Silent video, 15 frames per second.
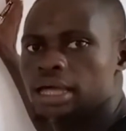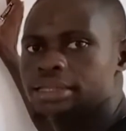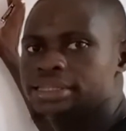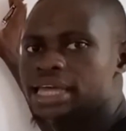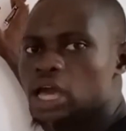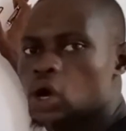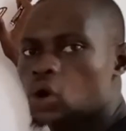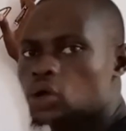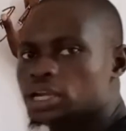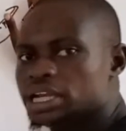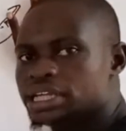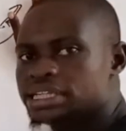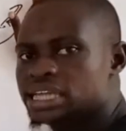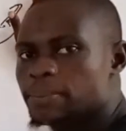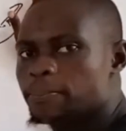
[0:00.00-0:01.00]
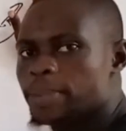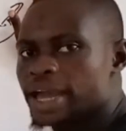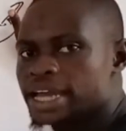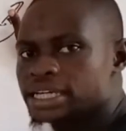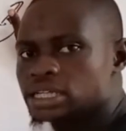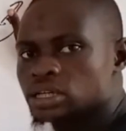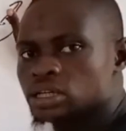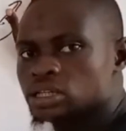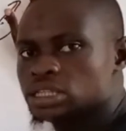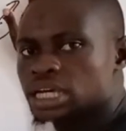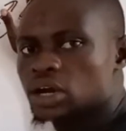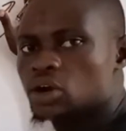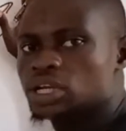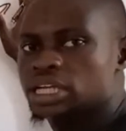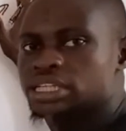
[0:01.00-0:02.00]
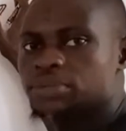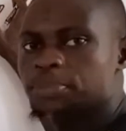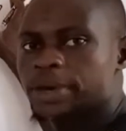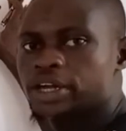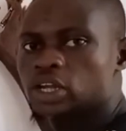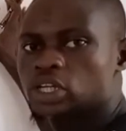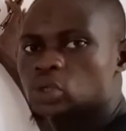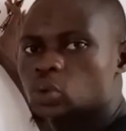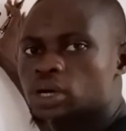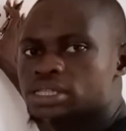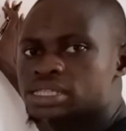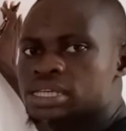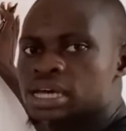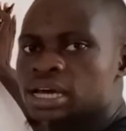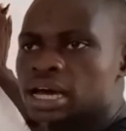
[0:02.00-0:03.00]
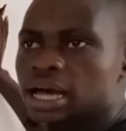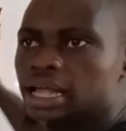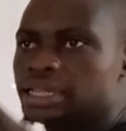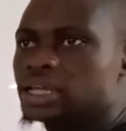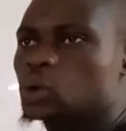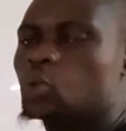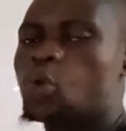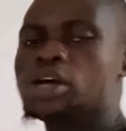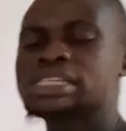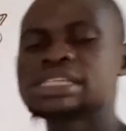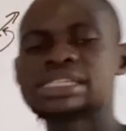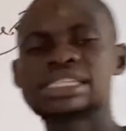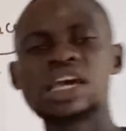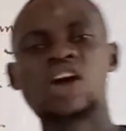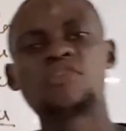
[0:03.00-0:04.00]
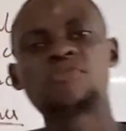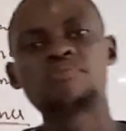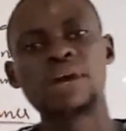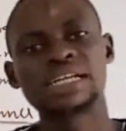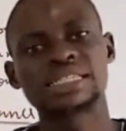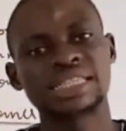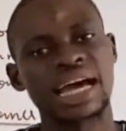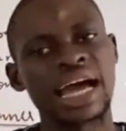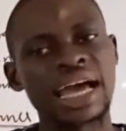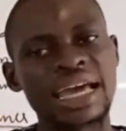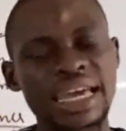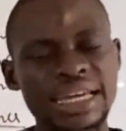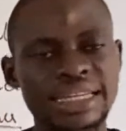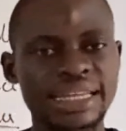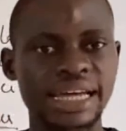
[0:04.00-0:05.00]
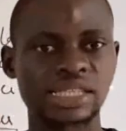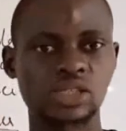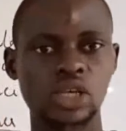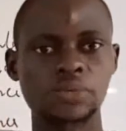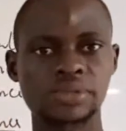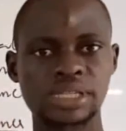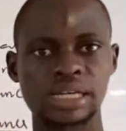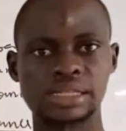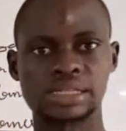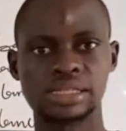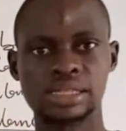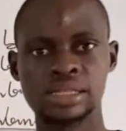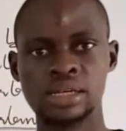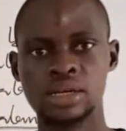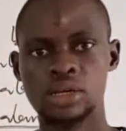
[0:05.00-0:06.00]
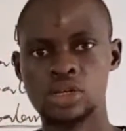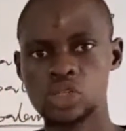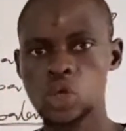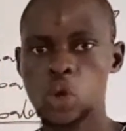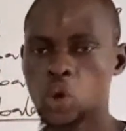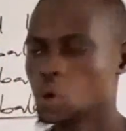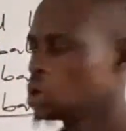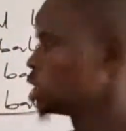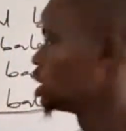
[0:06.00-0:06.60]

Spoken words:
They only depend on what? The quantity of matter in that substance. So